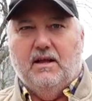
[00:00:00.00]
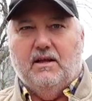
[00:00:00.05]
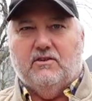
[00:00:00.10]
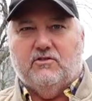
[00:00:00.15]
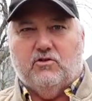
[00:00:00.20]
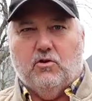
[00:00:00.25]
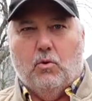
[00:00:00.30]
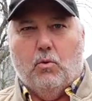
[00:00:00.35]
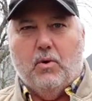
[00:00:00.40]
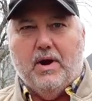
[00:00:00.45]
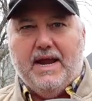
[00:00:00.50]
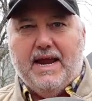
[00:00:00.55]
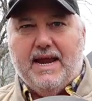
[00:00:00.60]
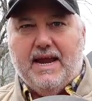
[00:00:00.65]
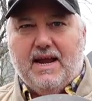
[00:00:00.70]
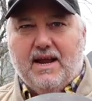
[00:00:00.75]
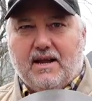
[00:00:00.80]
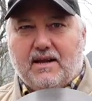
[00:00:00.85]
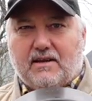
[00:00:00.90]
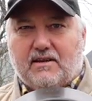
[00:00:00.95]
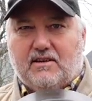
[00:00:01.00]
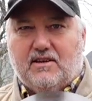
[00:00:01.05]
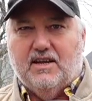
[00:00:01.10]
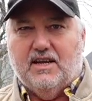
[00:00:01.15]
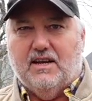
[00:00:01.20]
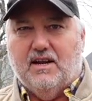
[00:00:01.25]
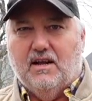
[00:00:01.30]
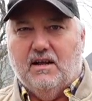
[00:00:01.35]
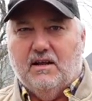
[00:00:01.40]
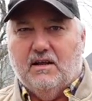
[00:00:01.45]
So we
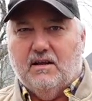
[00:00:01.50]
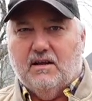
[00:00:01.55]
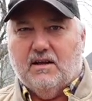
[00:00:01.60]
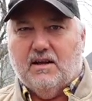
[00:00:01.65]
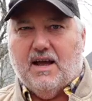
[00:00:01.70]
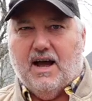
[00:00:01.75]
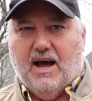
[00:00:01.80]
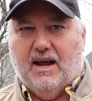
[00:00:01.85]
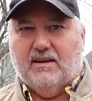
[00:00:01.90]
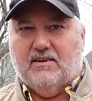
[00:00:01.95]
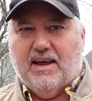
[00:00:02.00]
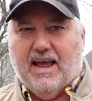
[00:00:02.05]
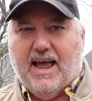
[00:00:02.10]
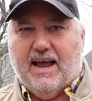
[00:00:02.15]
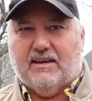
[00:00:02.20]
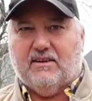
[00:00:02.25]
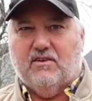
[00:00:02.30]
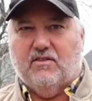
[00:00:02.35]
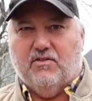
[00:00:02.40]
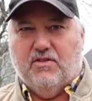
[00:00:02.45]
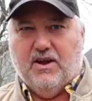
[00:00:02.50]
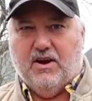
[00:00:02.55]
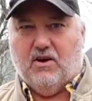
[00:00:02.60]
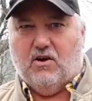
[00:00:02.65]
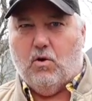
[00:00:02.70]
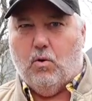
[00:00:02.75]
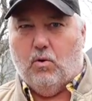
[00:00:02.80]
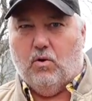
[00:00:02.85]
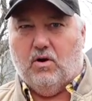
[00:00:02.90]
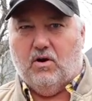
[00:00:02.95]
did contact their
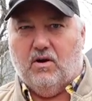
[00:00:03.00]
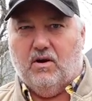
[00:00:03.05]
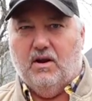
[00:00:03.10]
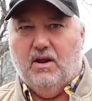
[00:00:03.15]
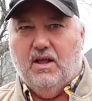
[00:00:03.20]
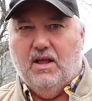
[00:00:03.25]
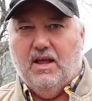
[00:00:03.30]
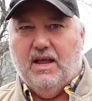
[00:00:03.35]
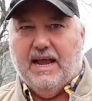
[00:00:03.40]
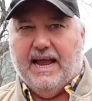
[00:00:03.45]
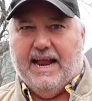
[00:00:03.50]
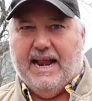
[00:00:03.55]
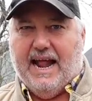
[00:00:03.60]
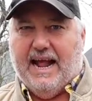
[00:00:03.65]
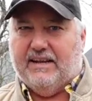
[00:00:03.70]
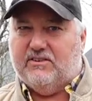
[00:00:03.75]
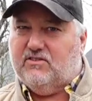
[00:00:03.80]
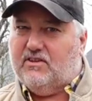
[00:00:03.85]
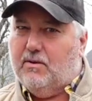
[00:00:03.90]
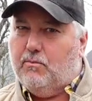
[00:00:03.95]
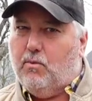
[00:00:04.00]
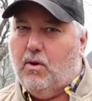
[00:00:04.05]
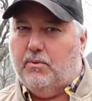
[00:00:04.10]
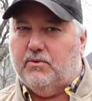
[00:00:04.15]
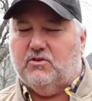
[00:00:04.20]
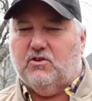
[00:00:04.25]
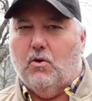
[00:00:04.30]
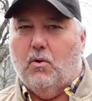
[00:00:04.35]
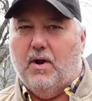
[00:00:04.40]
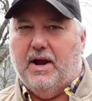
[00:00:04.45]
corner and asked them what
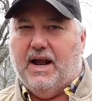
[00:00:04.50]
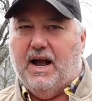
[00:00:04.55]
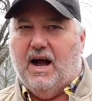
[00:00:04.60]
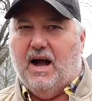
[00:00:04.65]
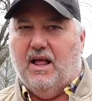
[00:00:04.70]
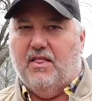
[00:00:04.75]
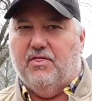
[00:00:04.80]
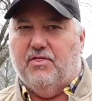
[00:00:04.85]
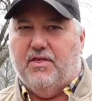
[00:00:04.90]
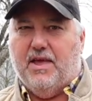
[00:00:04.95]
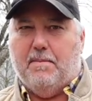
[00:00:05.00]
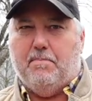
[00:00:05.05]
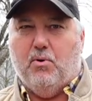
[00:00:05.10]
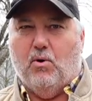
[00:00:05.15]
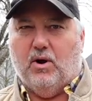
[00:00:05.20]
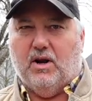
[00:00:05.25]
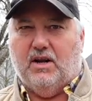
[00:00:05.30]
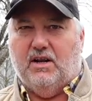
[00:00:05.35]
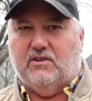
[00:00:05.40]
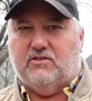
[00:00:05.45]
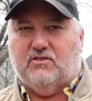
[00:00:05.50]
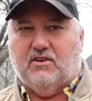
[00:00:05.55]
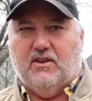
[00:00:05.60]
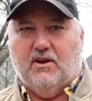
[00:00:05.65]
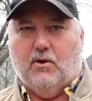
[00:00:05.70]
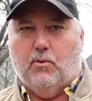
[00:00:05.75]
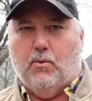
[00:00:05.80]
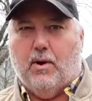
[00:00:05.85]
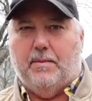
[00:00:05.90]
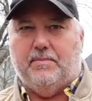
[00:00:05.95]
was going on. They pointed us to
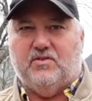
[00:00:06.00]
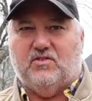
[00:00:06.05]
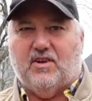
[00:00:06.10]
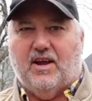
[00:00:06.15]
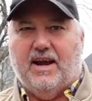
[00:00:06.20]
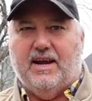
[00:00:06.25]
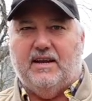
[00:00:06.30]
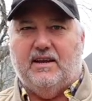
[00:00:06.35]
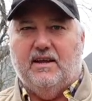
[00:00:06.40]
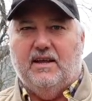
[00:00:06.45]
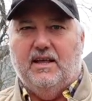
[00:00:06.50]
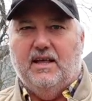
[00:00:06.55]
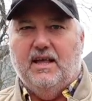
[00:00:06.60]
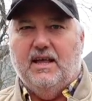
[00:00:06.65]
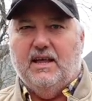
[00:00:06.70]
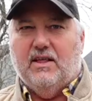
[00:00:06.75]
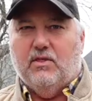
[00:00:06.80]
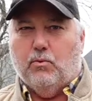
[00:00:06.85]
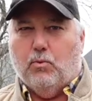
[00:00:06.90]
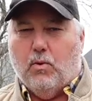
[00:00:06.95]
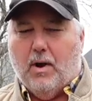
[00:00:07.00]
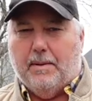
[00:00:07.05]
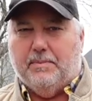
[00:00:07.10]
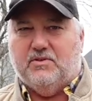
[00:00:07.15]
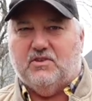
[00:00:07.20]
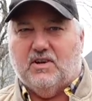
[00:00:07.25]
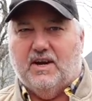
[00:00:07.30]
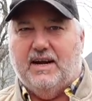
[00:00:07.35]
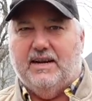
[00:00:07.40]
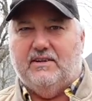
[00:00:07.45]
their website. The
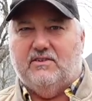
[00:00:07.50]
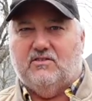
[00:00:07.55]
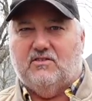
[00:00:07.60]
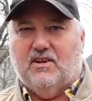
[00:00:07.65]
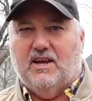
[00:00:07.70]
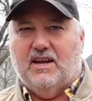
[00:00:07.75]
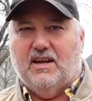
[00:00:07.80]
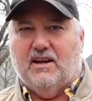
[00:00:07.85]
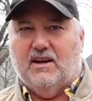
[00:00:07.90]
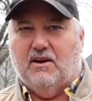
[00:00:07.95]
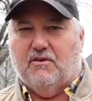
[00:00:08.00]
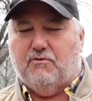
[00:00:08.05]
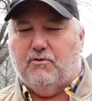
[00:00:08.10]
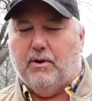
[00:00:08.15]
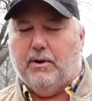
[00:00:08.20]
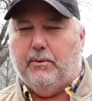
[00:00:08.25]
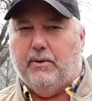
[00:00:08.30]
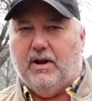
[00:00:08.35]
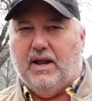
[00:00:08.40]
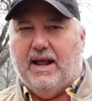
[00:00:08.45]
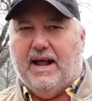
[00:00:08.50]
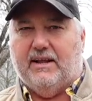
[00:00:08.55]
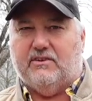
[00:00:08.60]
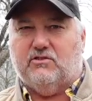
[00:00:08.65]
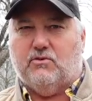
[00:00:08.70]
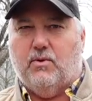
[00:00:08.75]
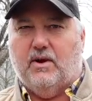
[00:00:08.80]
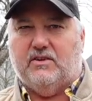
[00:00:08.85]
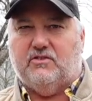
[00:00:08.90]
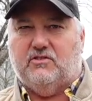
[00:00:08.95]
website said in their frequently
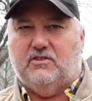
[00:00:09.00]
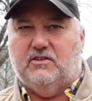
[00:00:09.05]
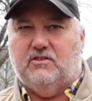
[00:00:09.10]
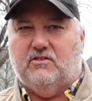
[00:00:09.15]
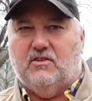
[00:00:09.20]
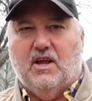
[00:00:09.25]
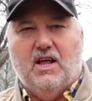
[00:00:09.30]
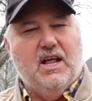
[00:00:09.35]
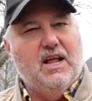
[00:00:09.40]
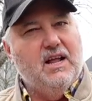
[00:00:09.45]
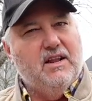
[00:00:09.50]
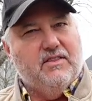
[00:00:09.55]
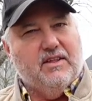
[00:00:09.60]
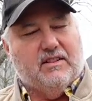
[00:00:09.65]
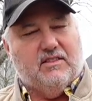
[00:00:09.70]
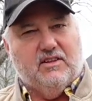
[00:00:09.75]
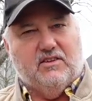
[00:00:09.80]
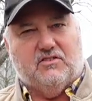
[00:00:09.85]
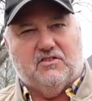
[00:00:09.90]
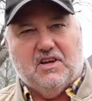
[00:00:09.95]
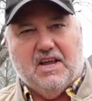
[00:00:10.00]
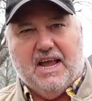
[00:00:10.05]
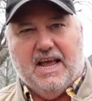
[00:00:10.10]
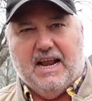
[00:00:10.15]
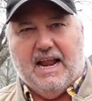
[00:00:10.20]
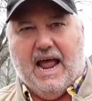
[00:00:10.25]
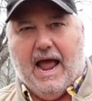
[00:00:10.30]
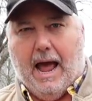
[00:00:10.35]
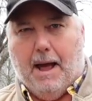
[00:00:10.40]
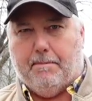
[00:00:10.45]
asked questions that this
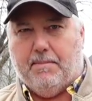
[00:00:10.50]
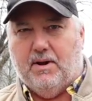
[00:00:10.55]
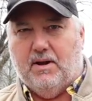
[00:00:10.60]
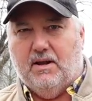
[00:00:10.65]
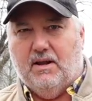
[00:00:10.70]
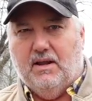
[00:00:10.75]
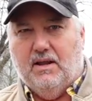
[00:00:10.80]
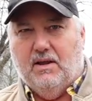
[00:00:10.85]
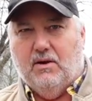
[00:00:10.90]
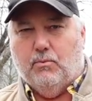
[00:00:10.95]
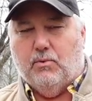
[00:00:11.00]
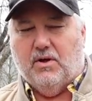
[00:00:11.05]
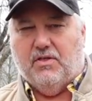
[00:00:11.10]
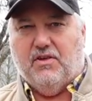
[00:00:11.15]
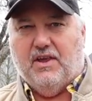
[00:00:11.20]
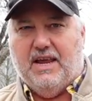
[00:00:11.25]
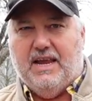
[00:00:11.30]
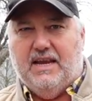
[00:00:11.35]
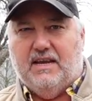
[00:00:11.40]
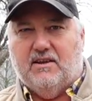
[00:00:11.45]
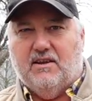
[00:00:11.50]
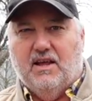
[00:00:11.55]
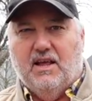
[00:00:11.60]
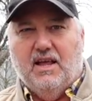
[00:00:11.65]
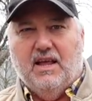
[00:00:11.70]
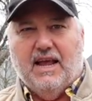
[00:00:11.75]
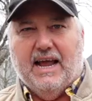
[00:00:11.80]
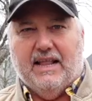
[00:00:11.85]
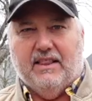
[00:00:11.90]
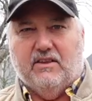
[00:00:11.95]
can happen with heat,
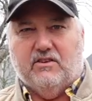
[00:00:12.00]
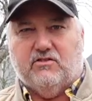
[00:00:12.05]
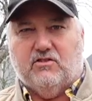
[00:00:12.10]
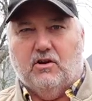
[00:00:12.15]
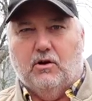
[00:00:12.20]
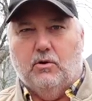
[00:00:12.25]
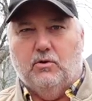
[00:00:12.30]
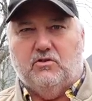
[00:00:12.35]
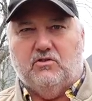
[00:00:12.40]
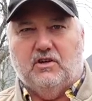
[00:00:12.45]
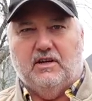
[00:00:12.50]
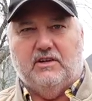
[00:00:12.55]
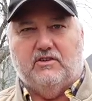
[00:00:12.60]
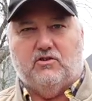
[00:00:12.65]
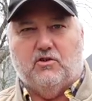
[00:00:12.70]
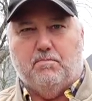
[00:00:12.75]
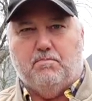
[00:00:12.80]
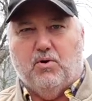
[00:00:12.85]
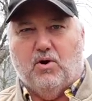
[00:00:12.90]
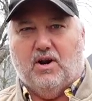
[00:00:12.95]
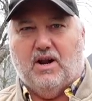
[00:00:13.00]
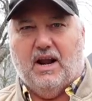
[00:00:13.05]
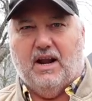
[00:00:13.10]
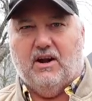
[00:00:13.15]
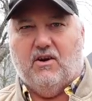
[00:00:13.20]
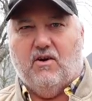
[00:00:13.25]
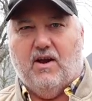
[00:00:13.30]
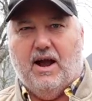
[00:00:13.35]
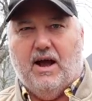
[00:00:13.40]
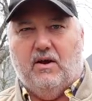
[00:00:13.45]
and the solution is to put it on
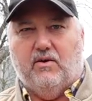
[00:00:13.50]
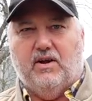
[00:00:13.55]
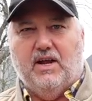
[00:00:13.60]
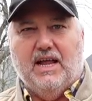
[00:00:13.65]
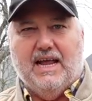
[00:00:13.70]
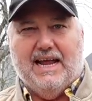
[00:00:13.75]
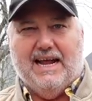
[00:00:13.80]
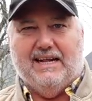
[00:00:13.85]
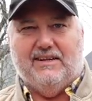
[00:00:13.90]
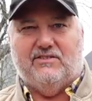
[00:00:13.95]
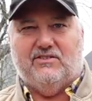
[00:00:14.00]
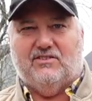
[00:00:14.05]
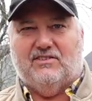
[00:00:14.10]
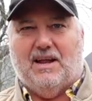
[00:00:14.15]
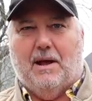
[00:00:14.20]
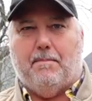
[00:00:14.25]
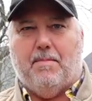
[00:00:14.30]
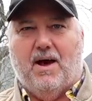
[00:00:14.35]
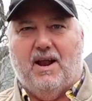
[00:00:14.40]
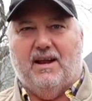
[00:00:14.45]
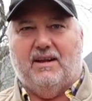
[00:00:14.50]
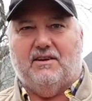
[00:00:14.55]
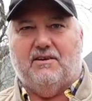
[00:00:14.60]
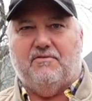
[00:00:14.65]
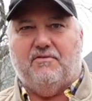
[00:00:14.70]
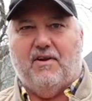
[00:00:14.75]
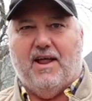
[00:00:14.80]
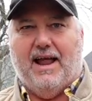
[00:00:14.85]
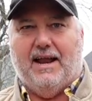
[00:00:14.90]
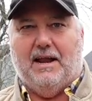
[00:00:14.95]
the ground and step on it to
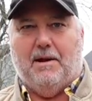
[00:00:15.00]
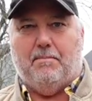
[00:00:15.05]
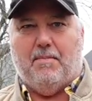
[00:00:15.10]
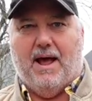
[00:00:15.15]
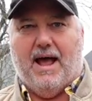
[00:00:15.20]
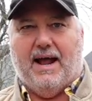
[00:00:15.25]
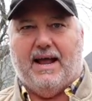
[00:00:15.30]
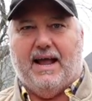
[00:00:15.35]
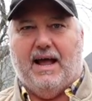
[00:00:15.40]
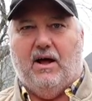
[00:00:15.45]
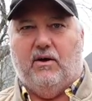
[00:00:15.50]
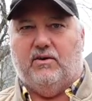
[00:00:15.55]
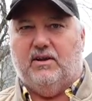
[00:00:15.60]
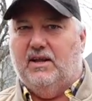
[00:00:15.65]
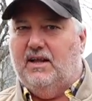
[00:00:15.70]
flatten it back out.